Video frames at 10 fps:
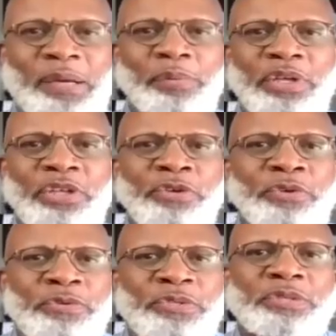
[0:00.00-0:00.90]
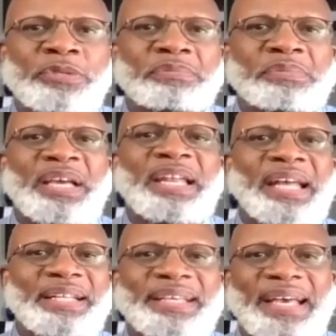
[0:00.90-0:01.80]
been able to use
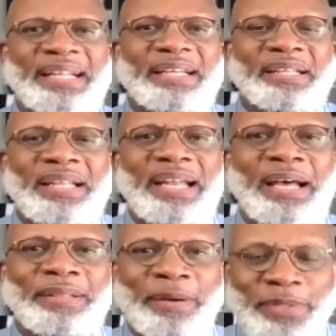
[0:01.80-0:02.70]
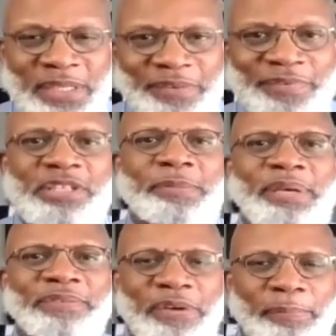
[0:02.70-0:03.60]
innate talent that I, that was given to
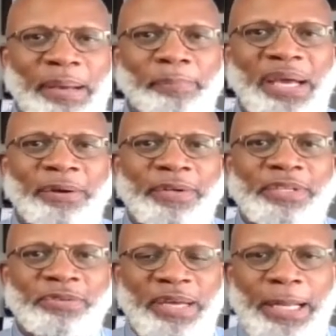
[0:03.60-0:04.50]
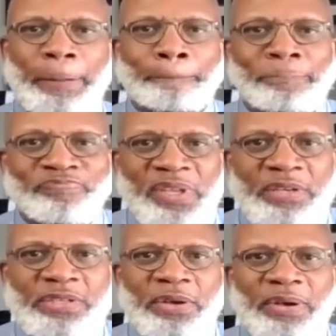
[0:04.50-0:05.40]
me from my parents, right?
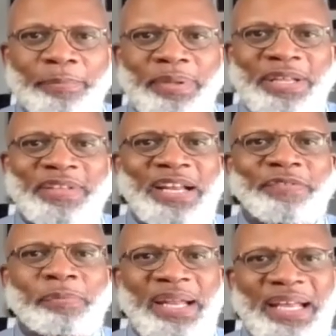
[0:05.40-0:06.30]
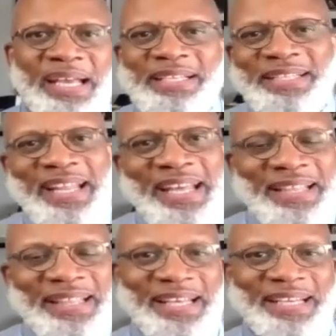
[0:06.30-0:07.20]
So I believe that everybody has
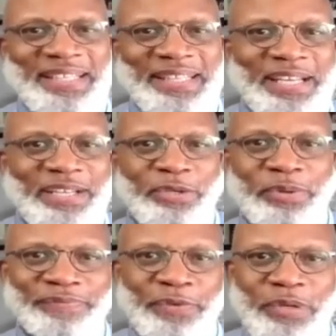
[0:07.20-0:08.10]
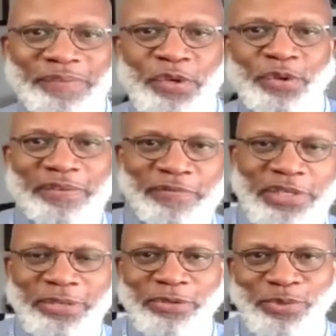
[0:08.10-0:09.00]
innate things that they do. If you if you have
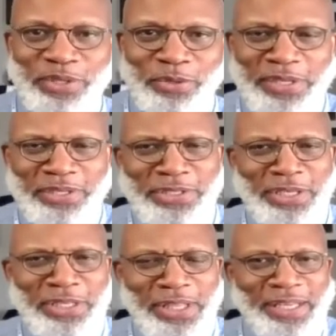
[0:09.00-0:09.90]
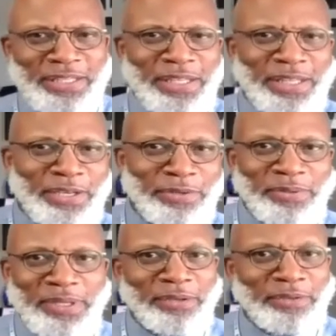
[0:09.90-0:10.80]
children, you can see things that they
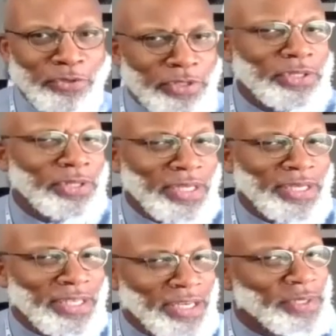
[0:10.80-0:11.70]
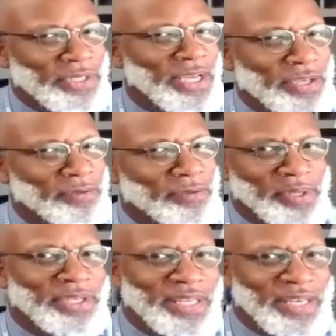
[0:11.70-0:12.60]
do. You know, usually the things that irritate you
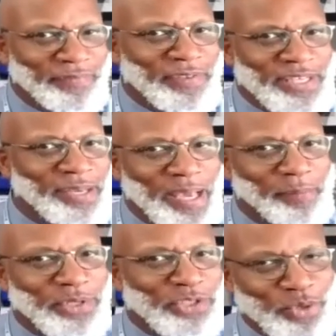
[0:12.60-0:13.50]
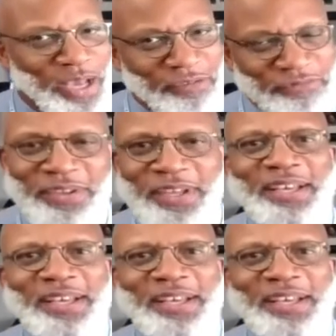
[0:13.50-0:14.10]
because they have the same habits you have,